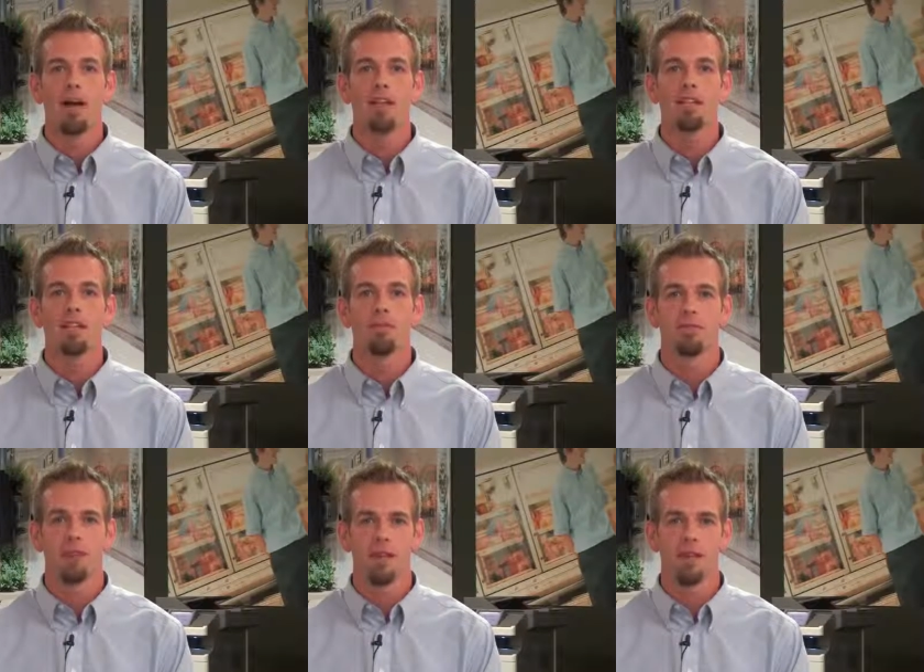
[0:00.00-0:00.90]
managing a
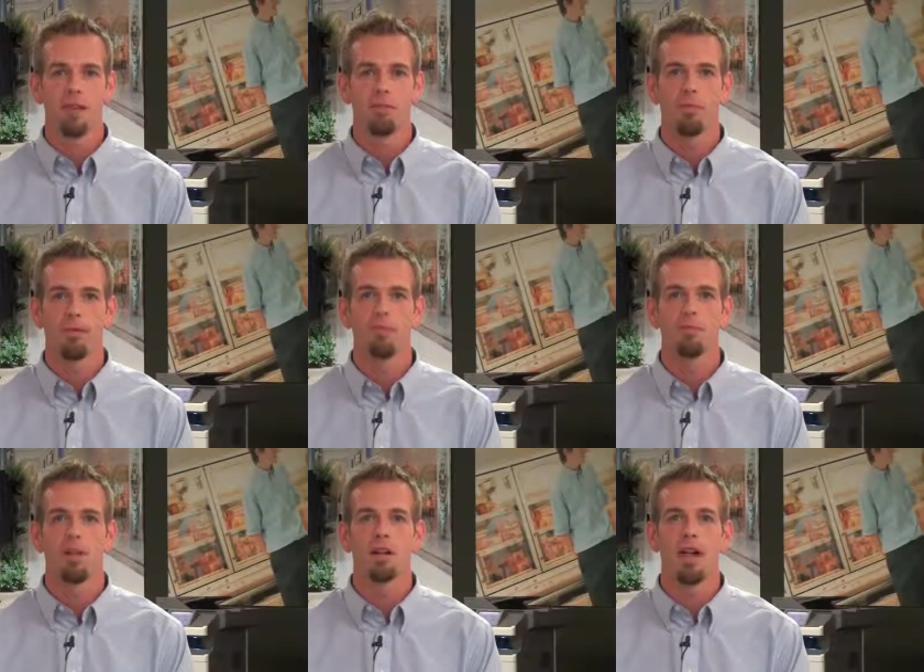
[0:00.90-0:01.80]
fleet of
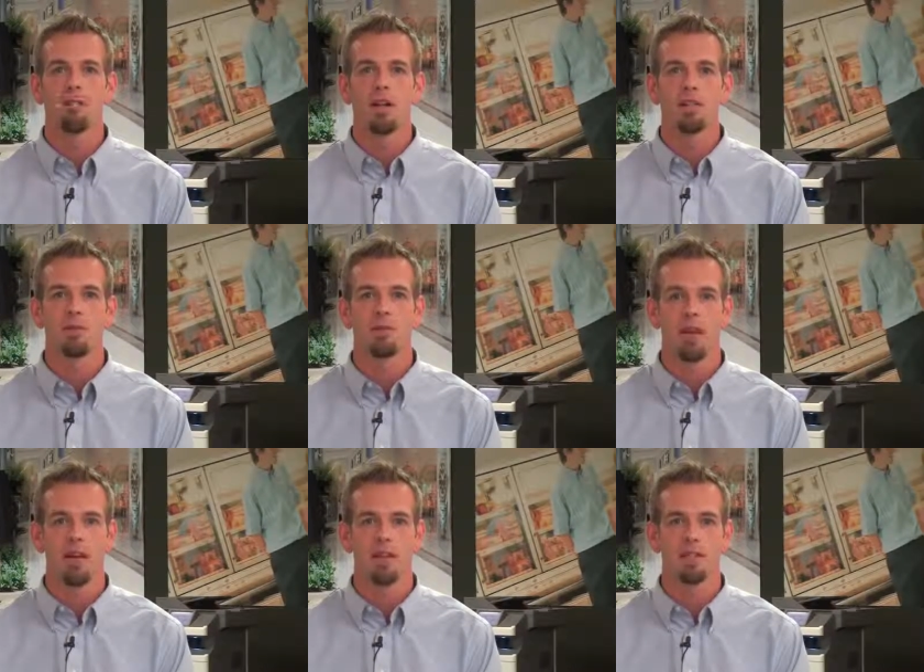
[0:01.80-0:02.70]
printers and multifunction
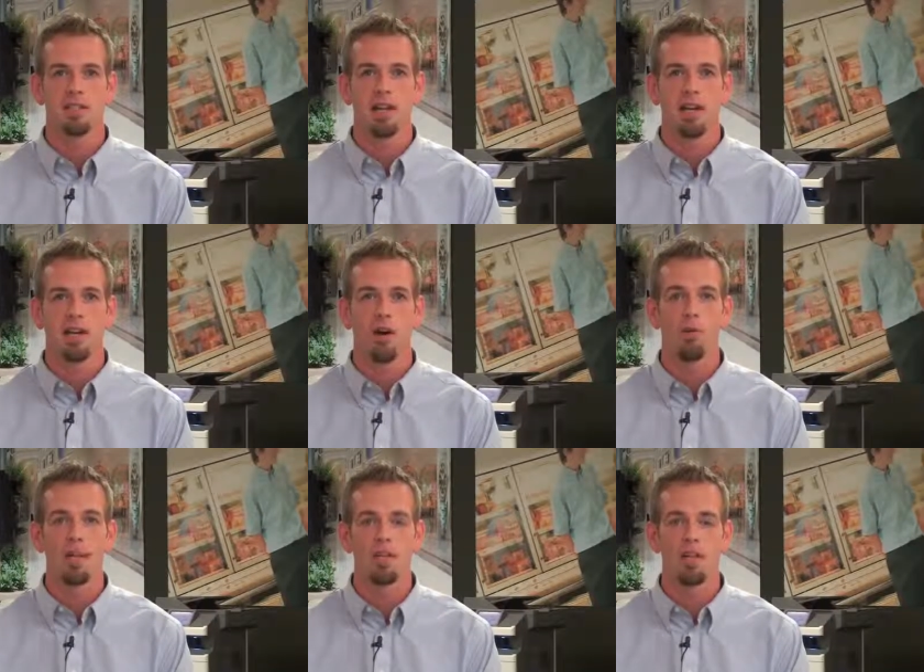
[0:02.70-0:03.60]
products that could
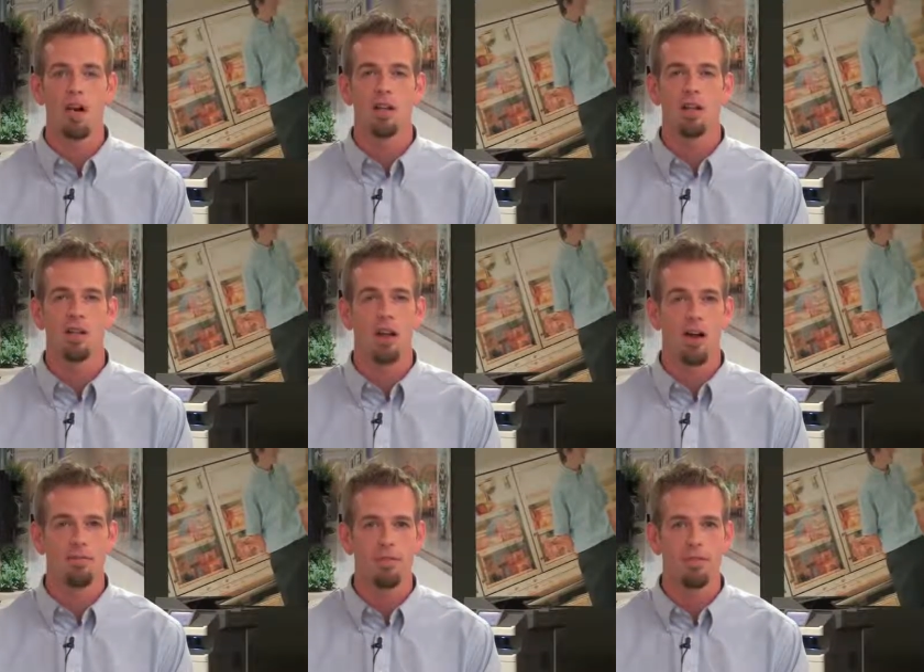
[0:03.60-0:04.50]
all be installed in an
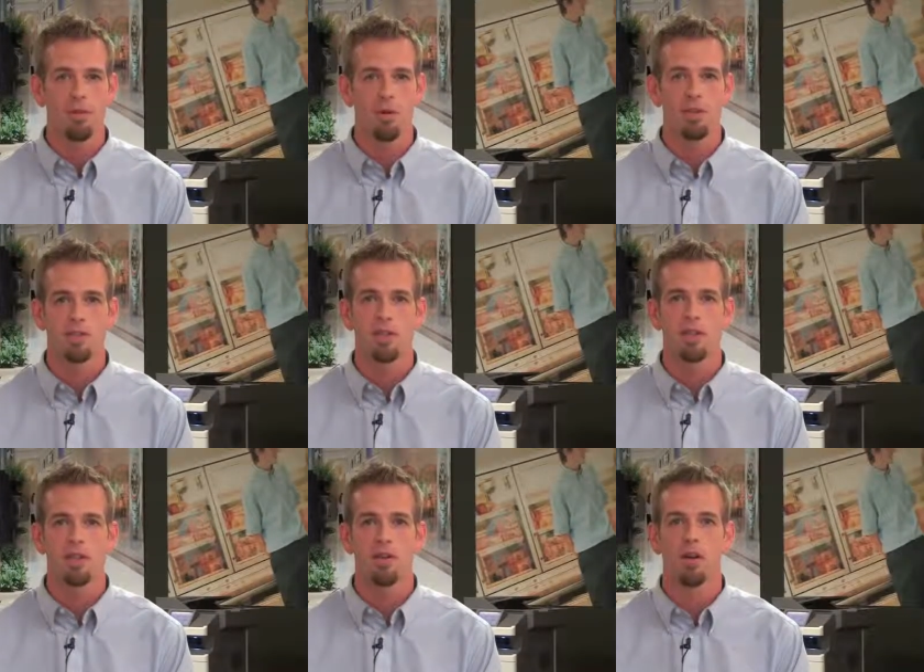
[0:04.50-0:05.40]
office or
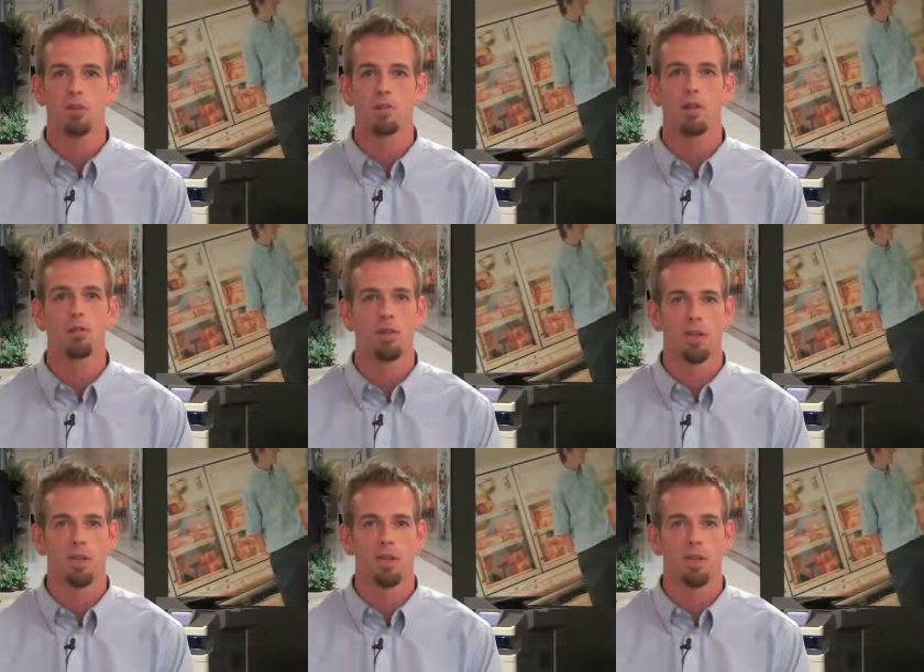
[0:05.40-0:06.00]
distributed across multiple